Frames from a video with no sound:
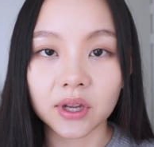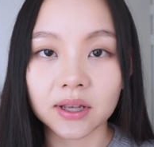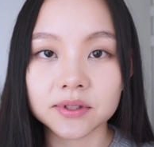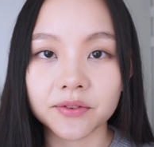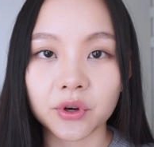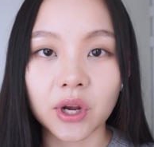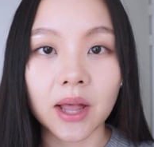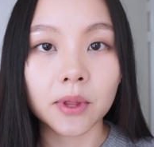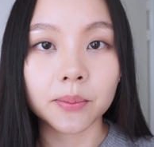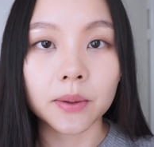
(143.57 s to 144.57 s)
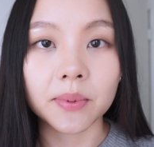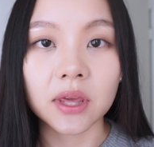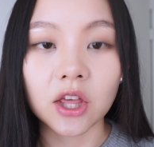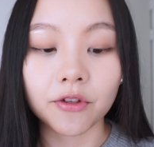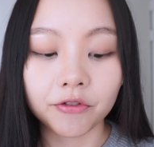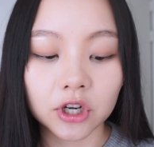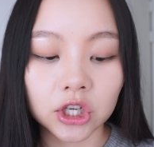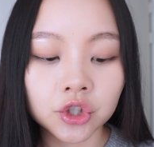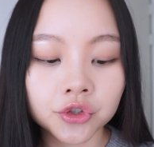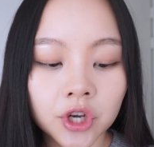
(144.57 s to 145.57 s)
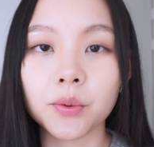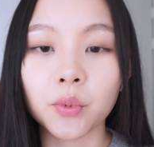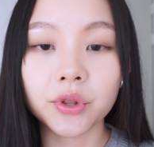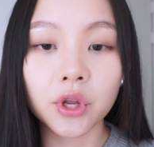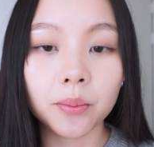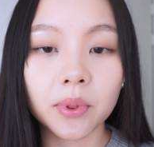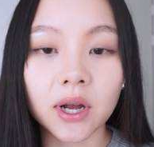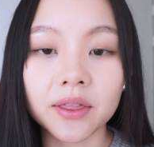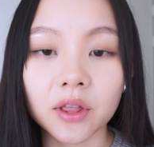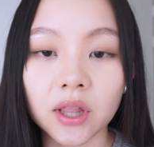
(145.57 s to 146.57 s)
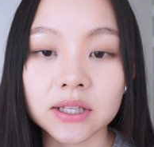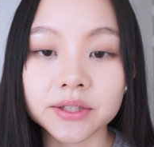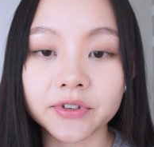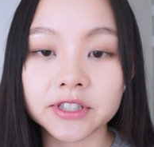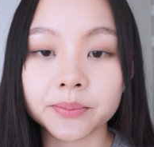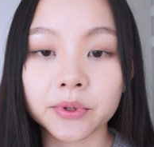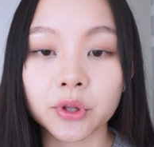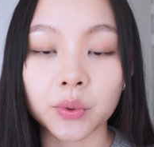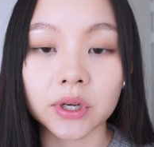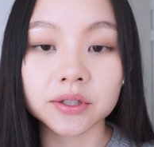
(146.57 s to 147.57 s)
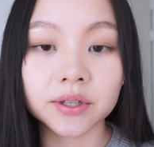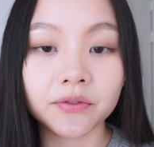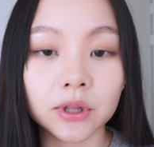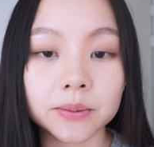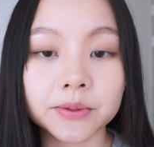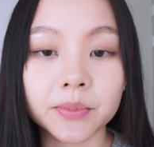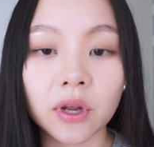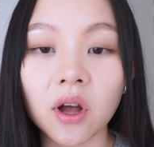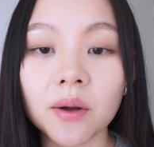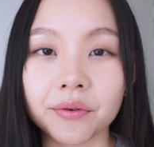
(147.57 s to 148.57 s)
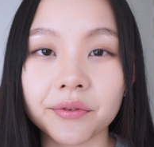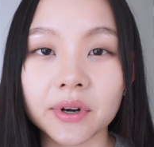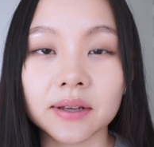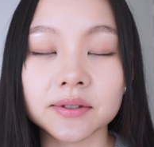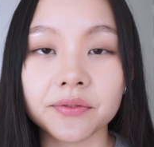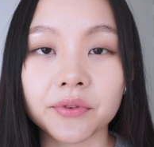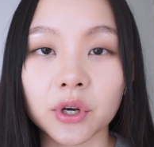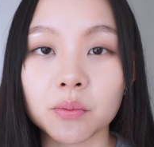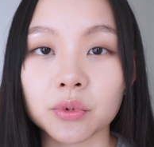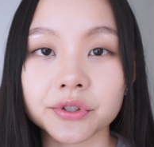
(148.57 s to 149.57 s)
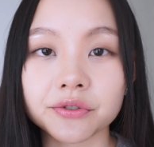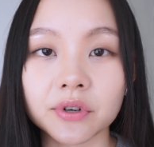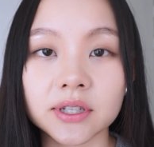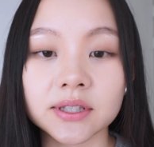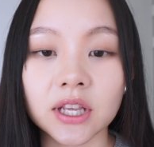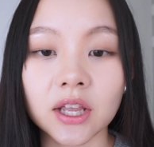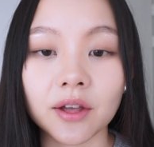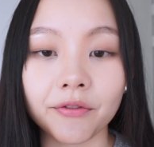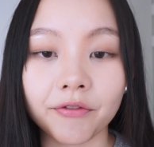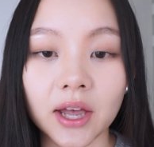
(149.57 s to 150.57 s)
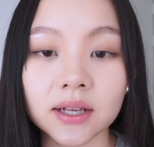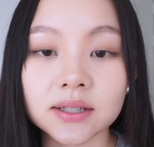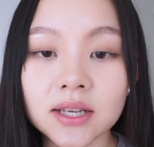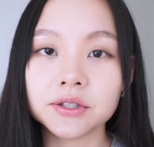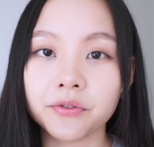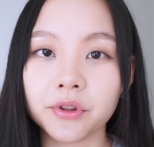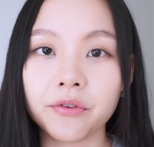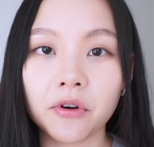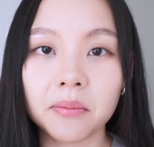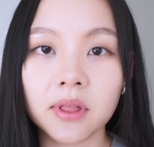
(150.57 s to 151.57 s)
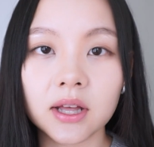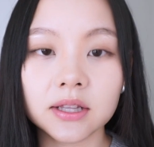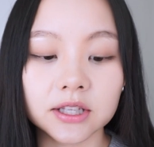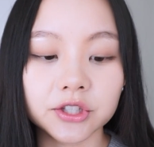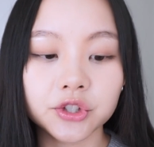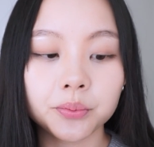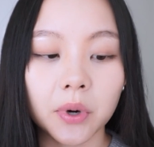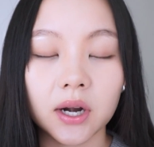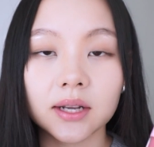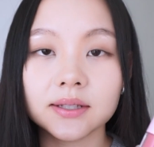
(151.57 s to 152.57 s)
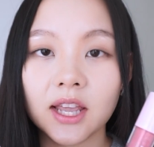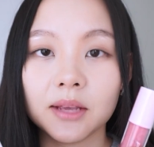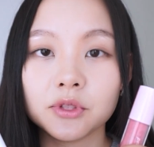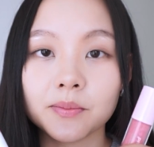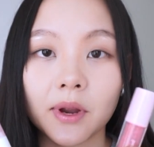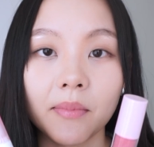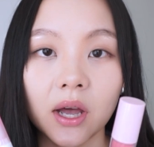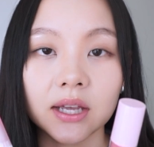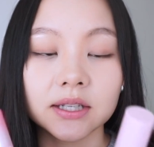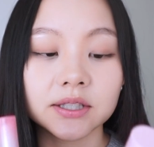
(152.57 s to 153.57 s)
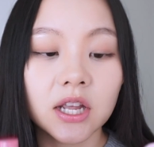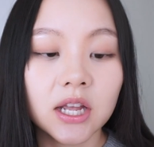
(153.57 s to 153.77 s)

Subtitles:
It gives a very MLBB finish. The more that you apply, the less visible the wrinkles of your lips become. Overall gives a very moisturizing effect. So for the formula, these two products came to my mind.